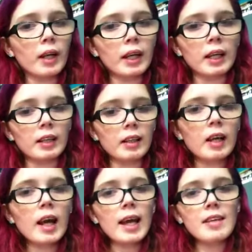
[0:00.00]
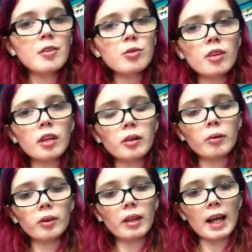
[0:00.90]
And it's so
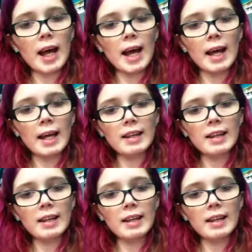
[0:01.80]
slow that